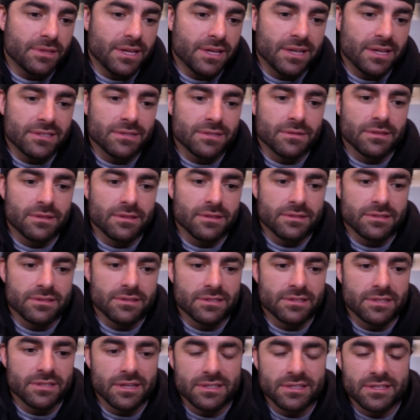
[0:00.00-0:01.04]
that to the
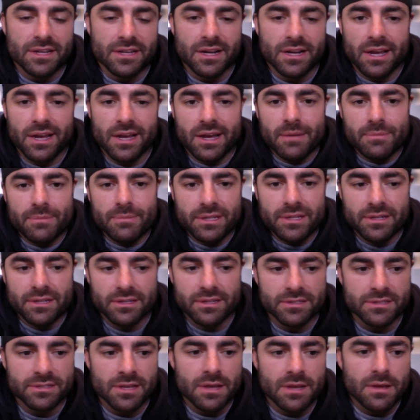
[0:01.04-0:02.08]
success that I had
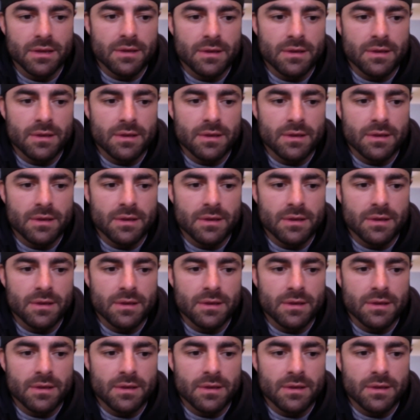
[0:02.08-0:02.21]
because